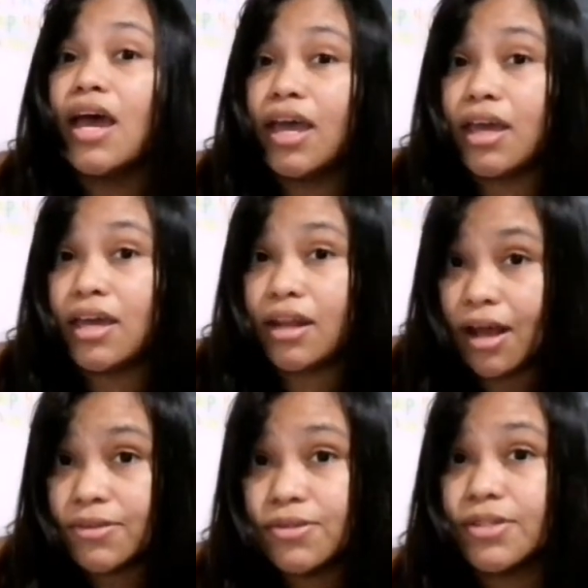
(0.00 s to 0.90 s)
And
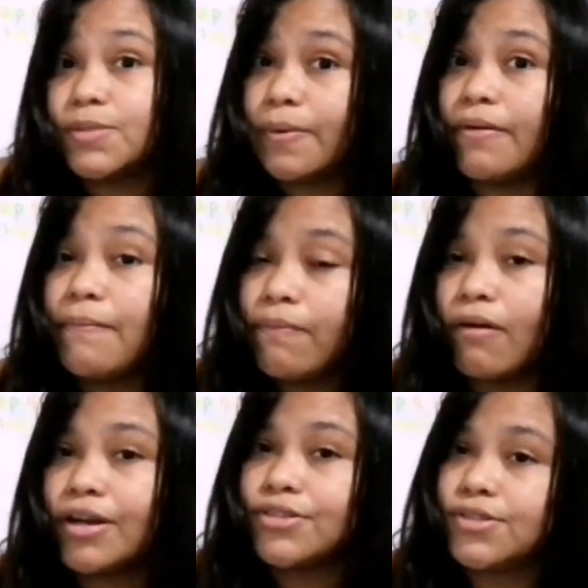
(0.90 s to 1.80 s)
also, it's very
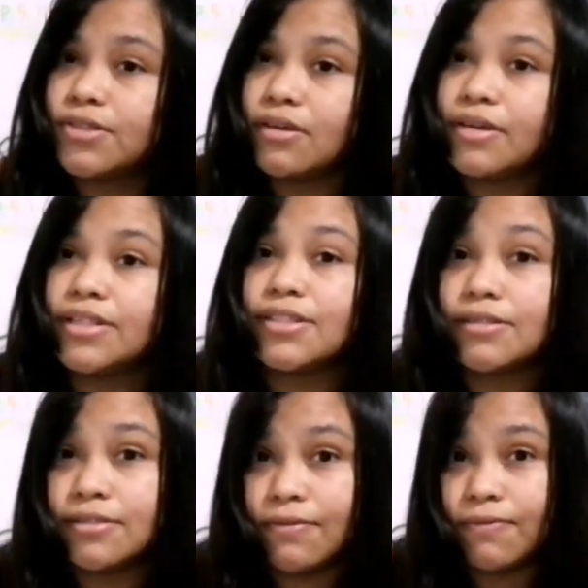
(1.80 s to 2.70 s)
important to study the
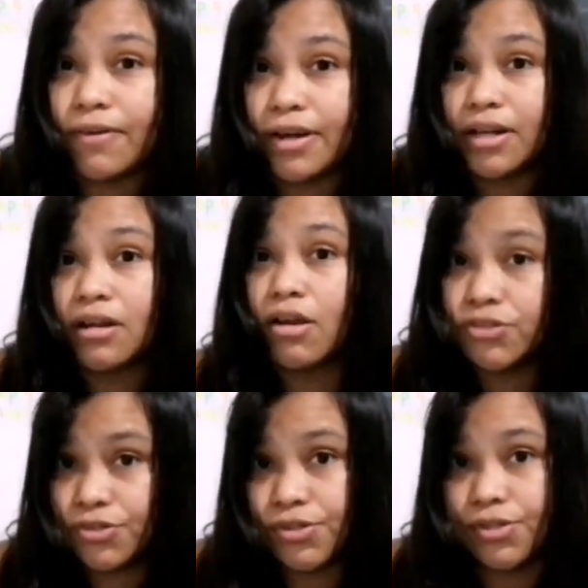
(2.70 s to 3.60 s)
different
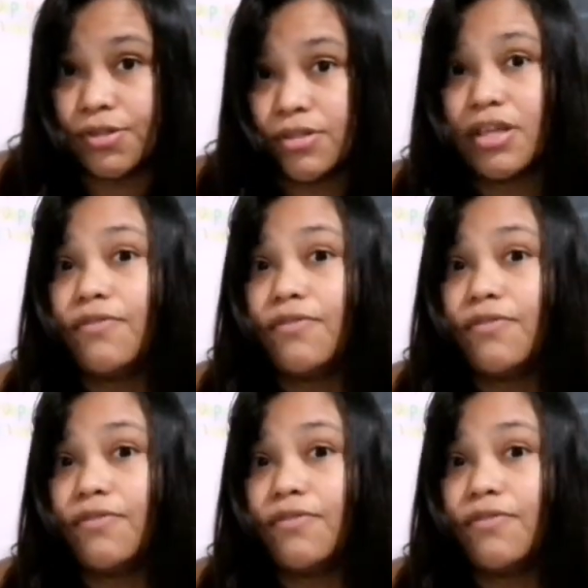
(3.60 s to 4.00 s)
conjunctions,